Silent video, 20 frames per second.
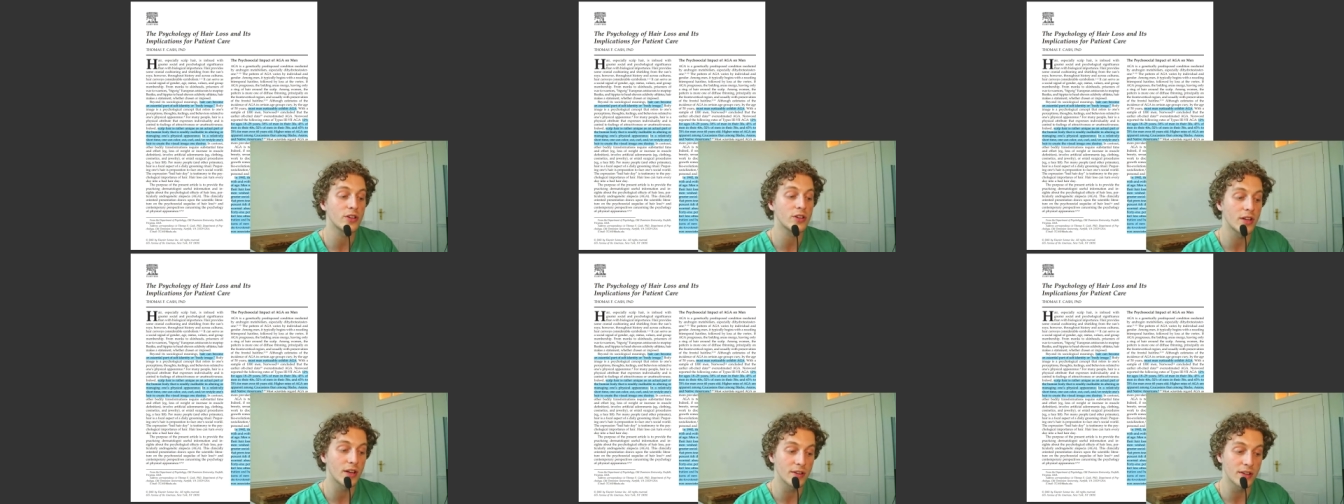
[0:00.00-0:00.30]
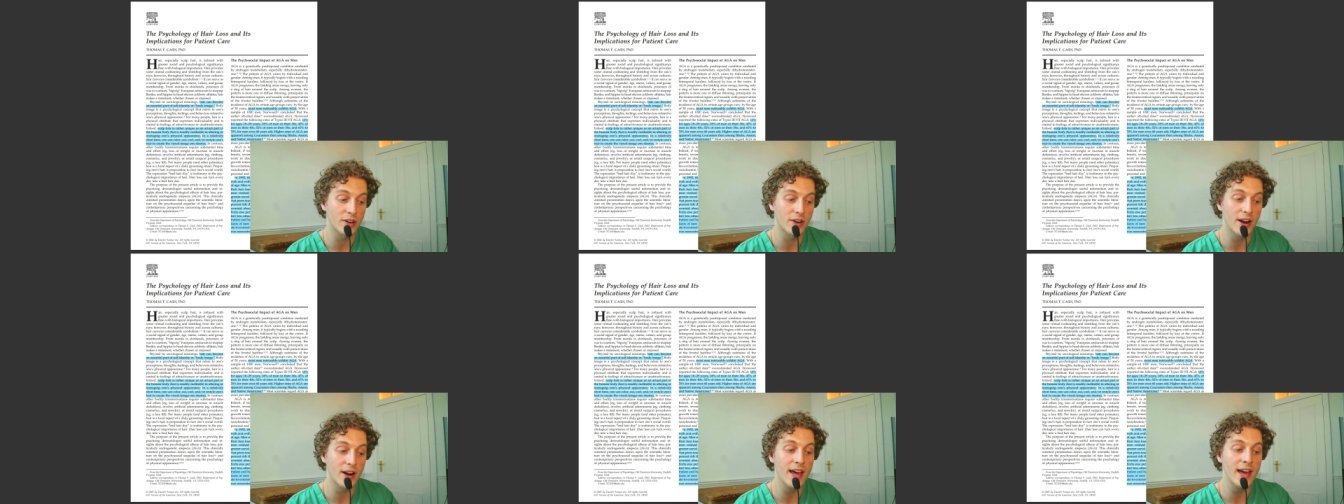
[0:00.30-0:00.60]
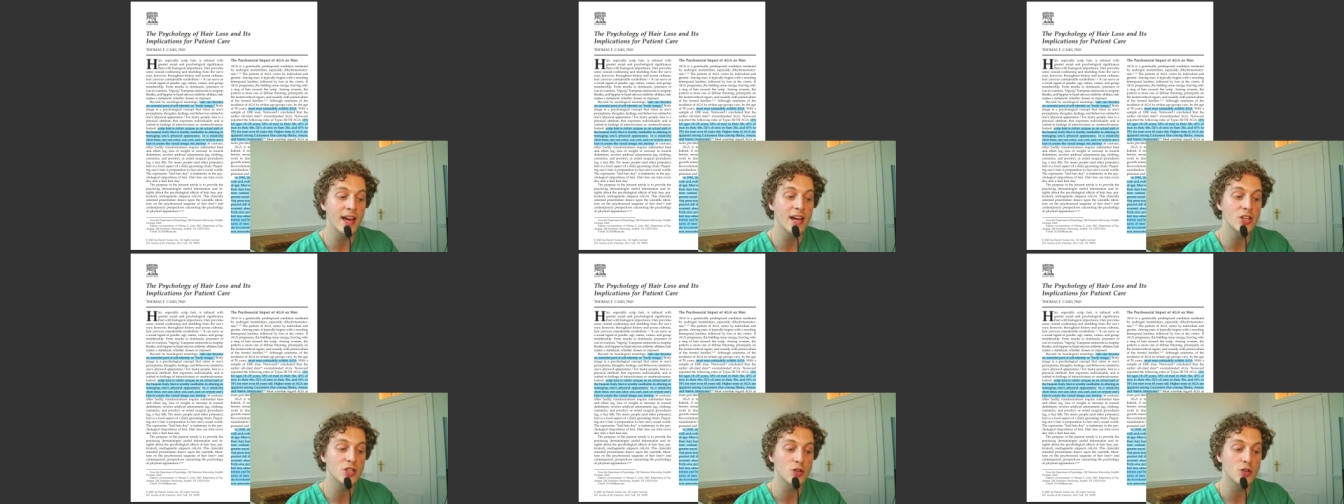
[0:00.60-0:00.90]
than their
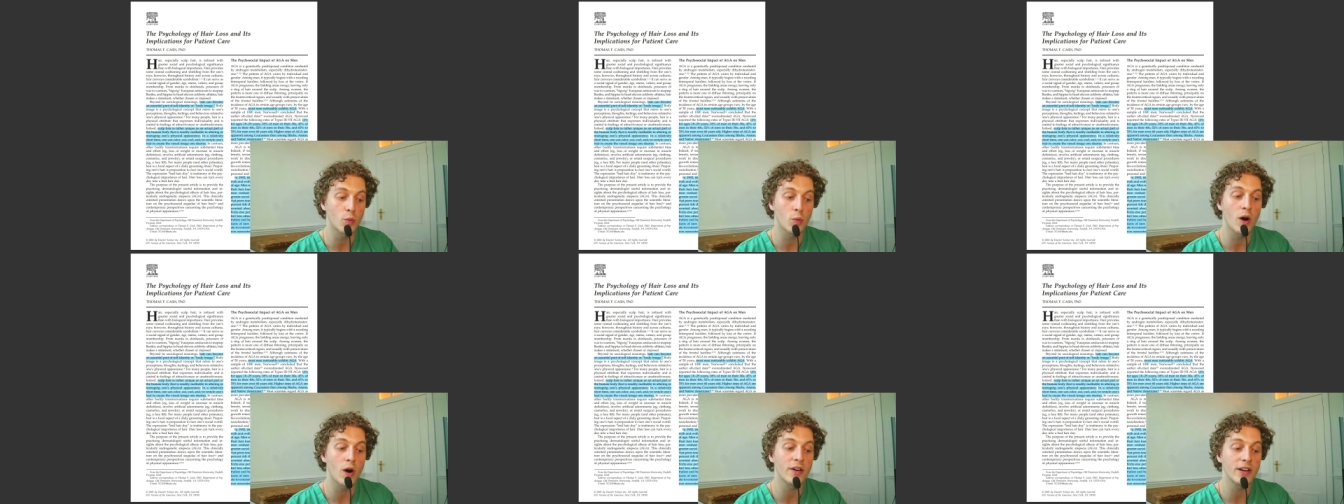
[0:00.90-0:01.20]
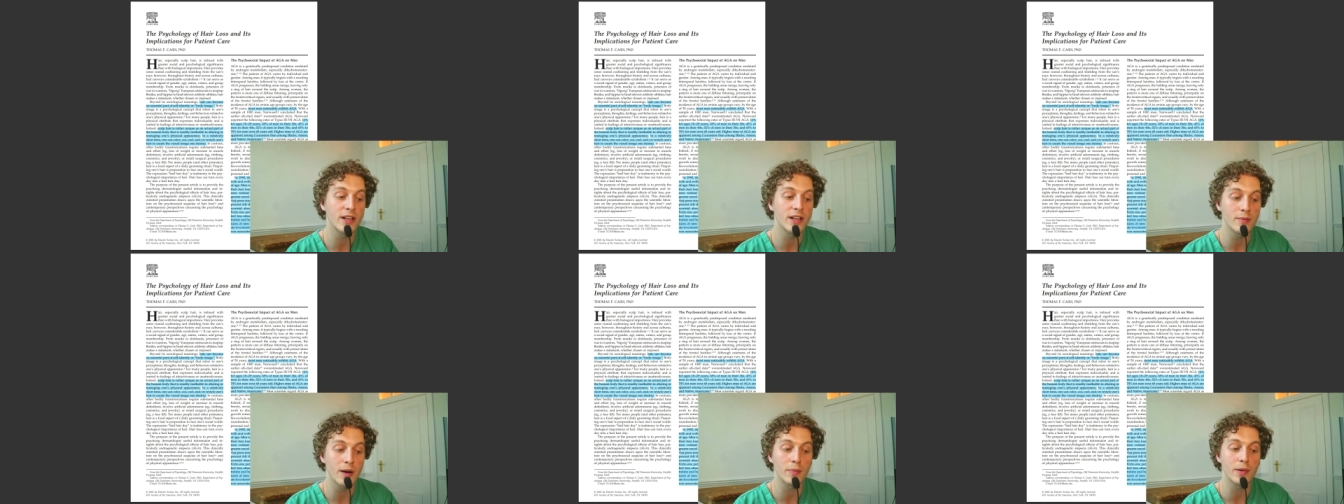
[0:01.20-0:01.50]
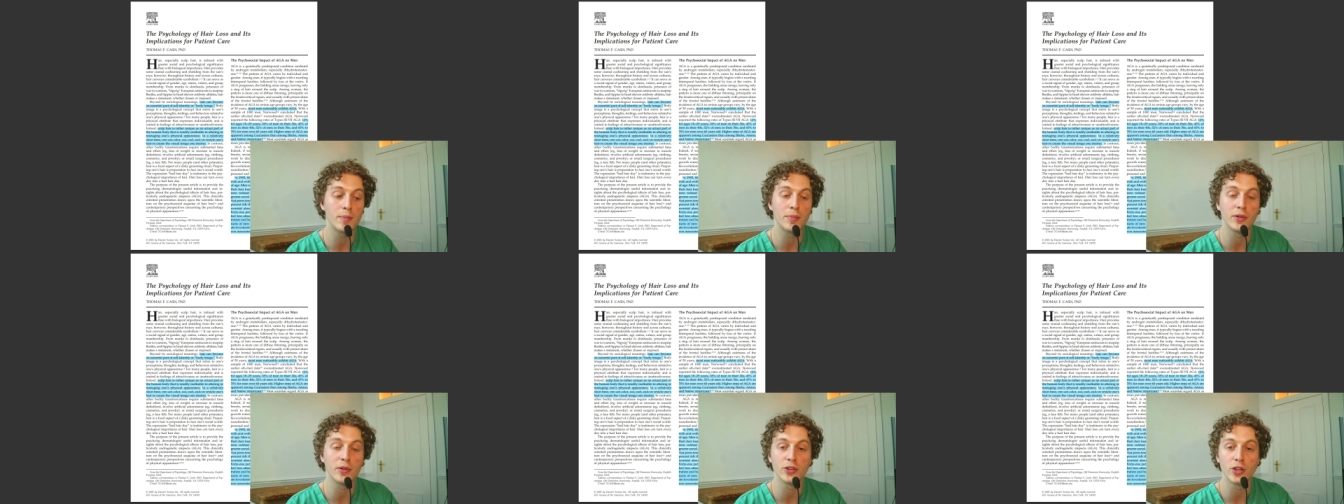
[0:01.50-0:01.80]
age and worried about
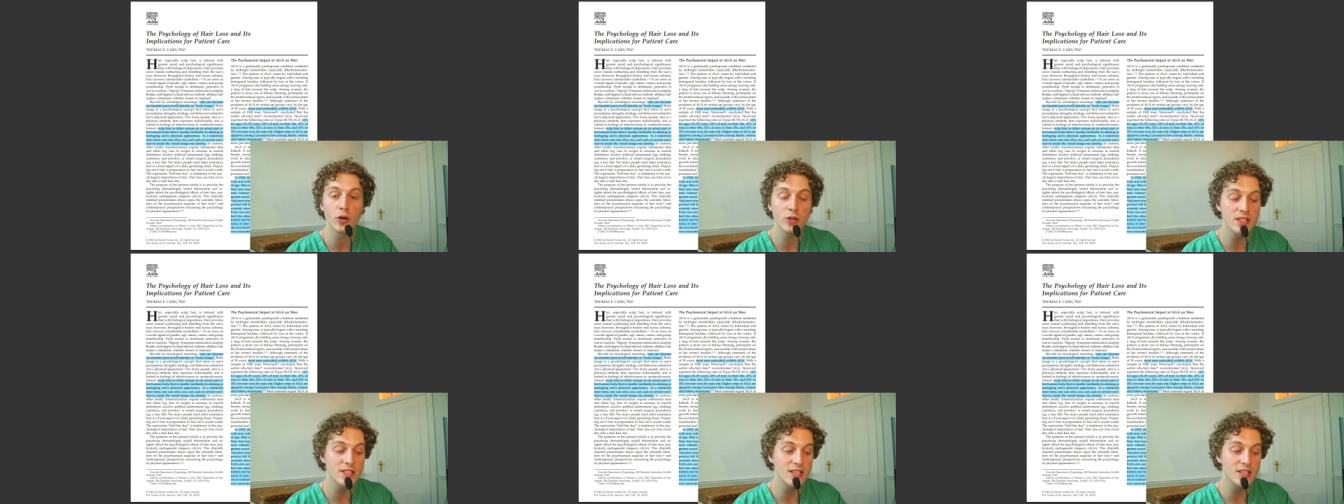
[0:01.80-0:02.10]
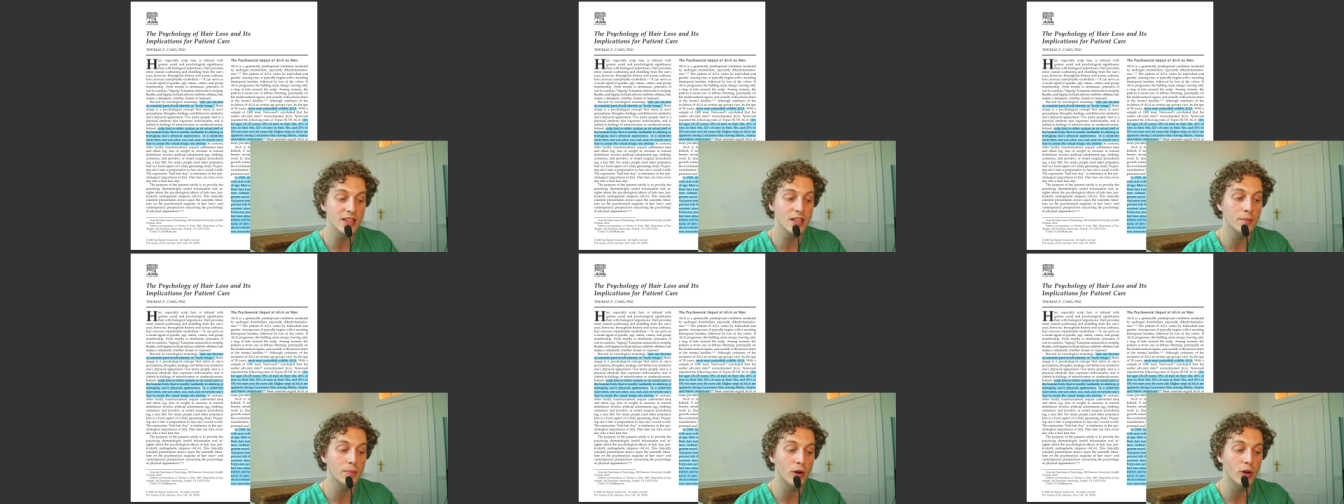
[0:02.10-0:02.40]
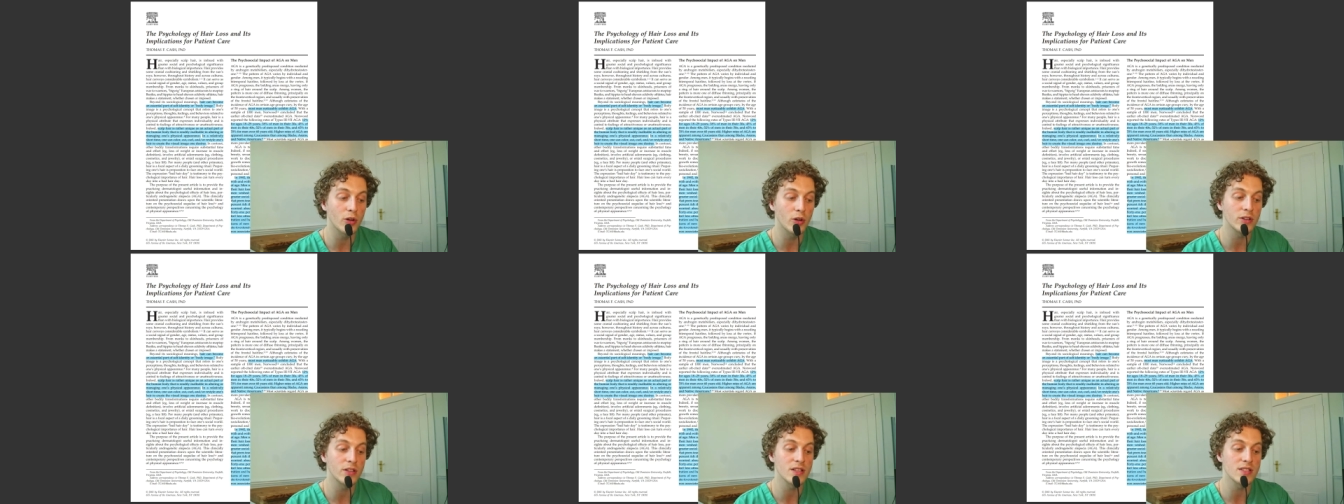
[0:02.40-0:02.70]
people noticing their
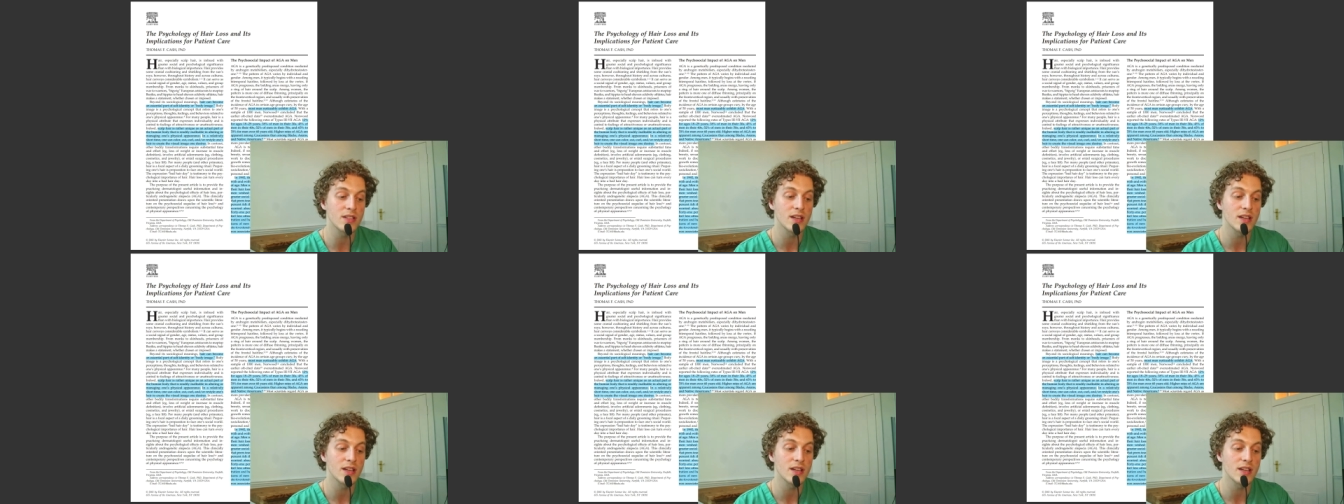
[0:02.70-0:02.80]
baldness.